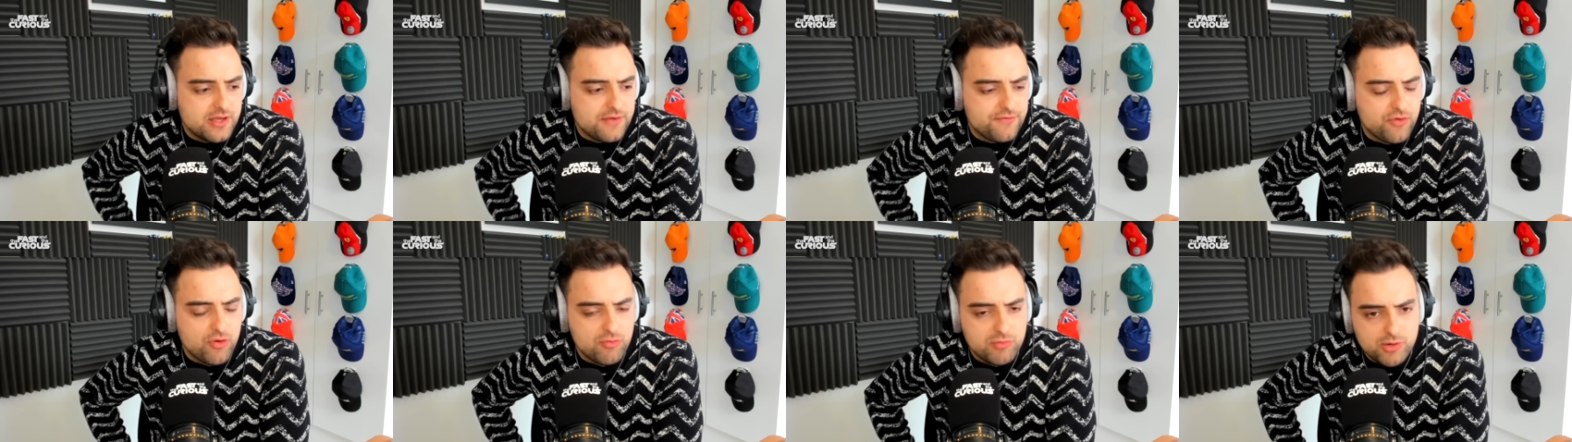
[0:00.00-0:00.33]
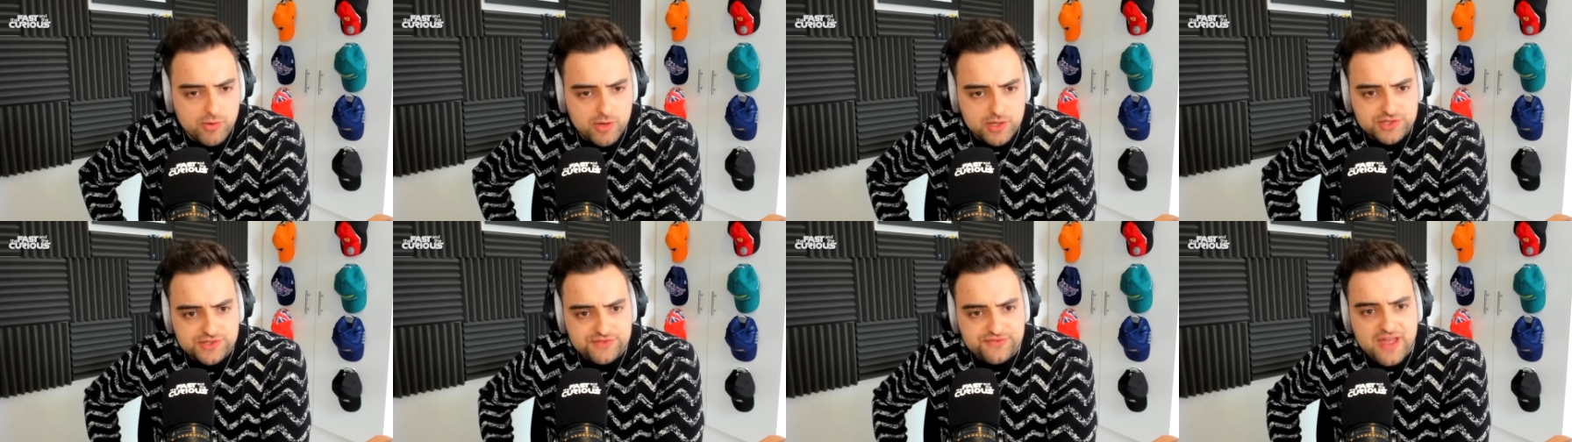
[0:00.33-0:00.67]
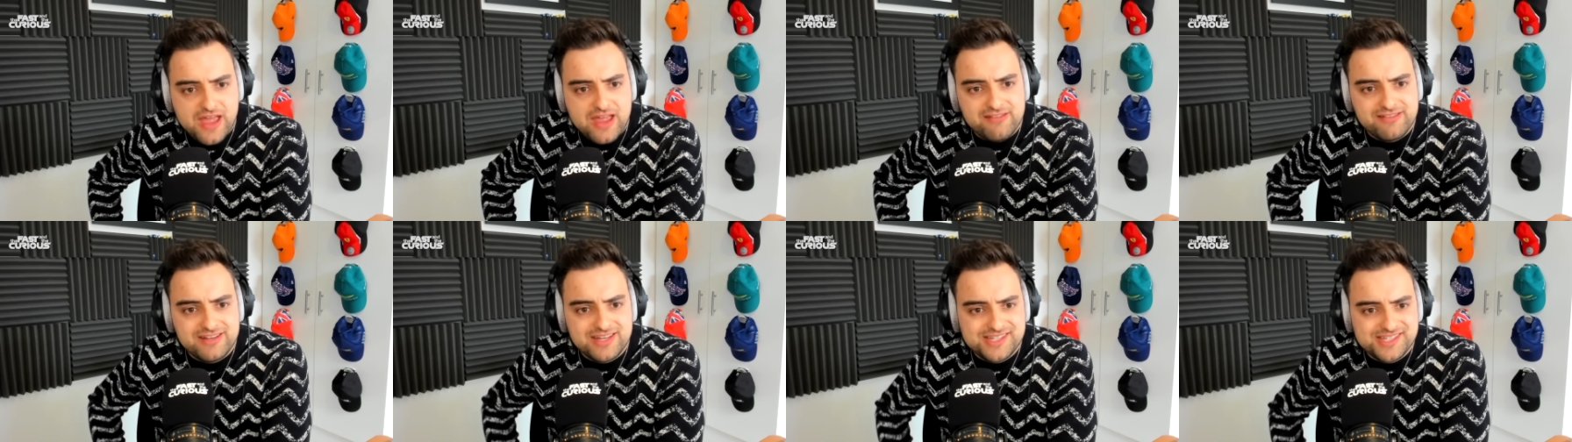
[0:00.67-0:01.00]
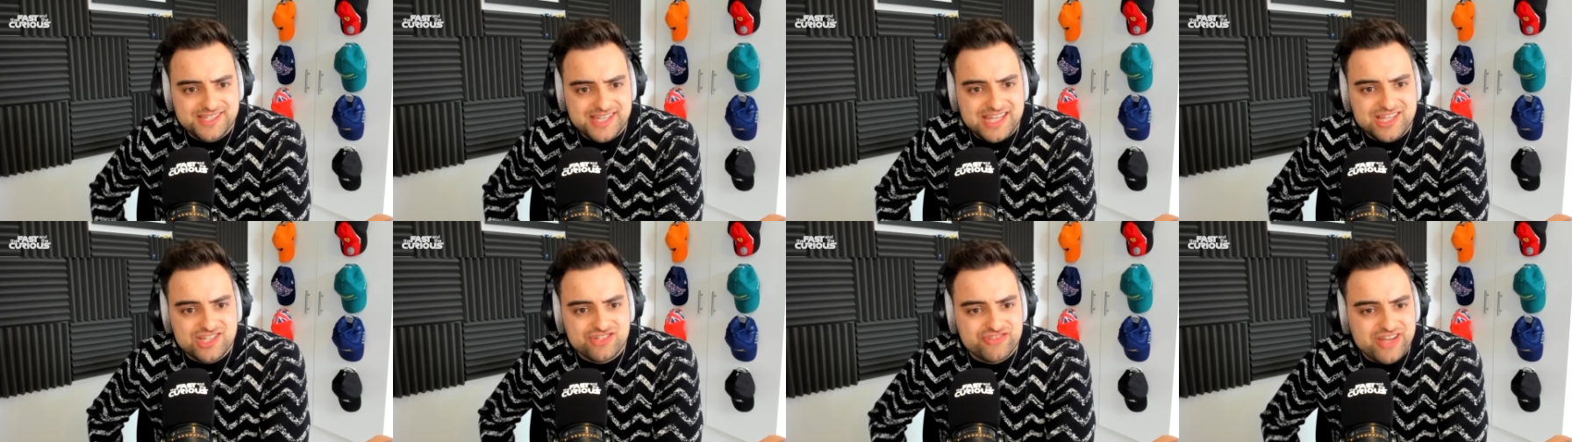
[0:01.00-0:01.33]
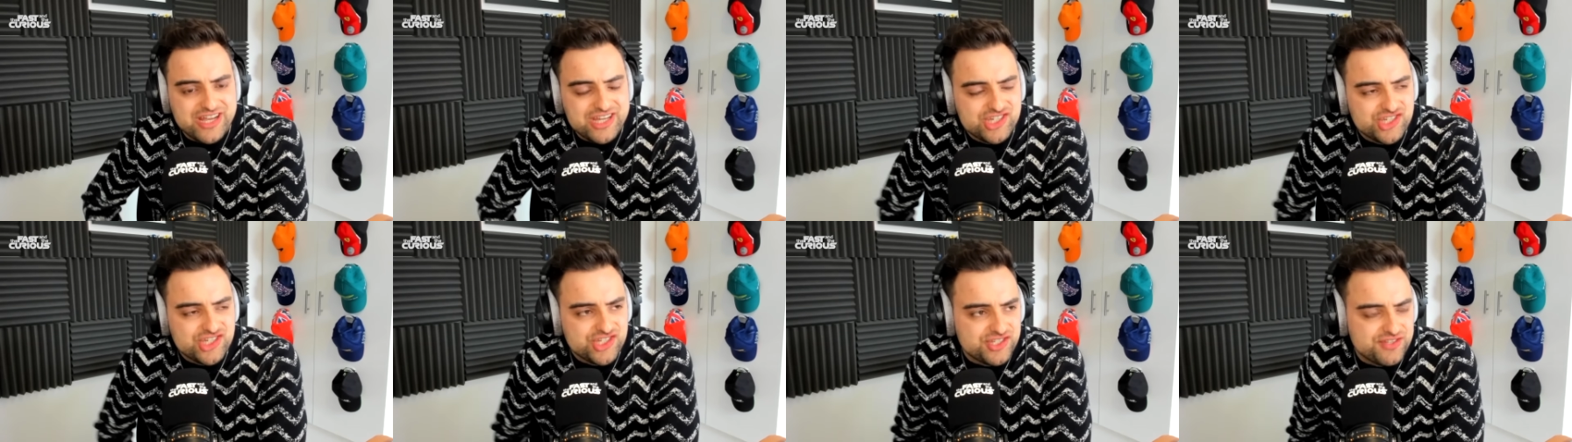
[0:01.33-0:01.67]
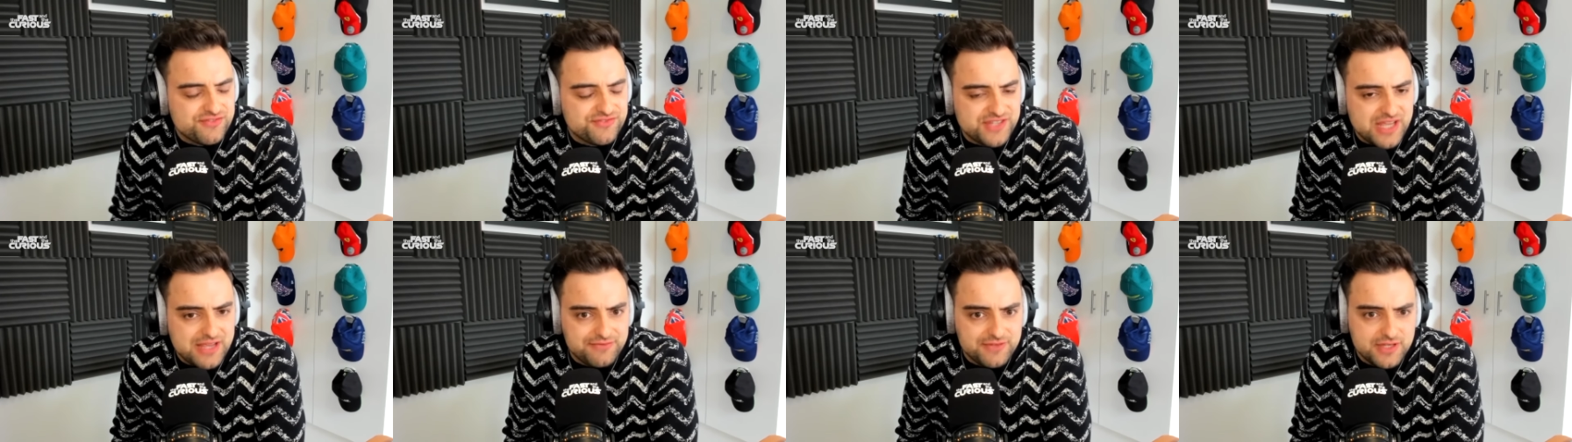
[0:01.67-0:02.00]
Formula One's various iterations of
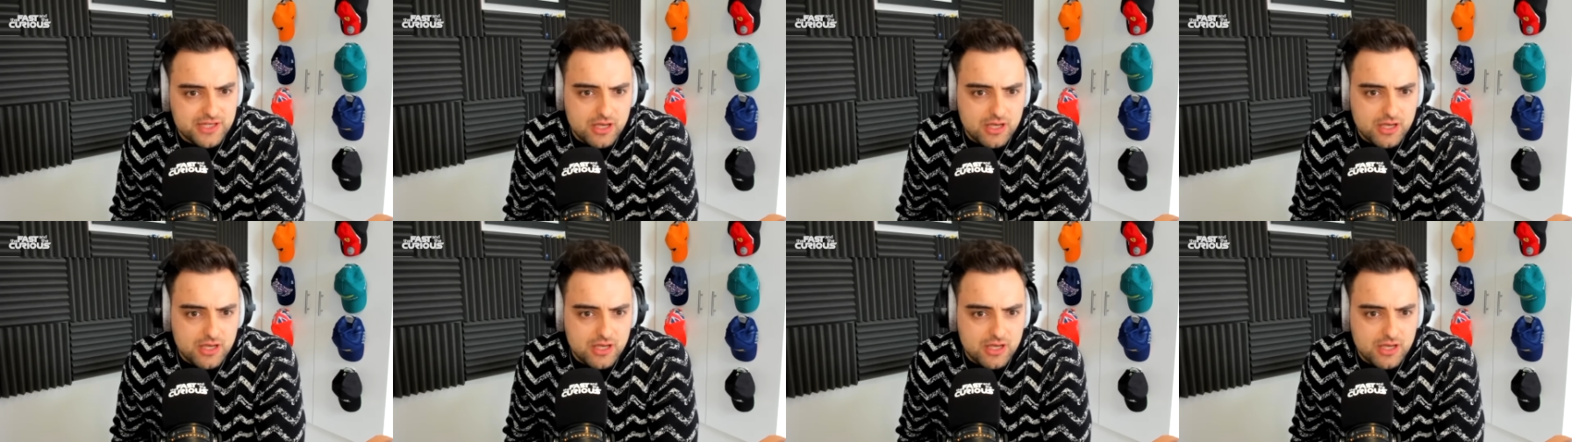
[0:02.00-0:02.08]
safety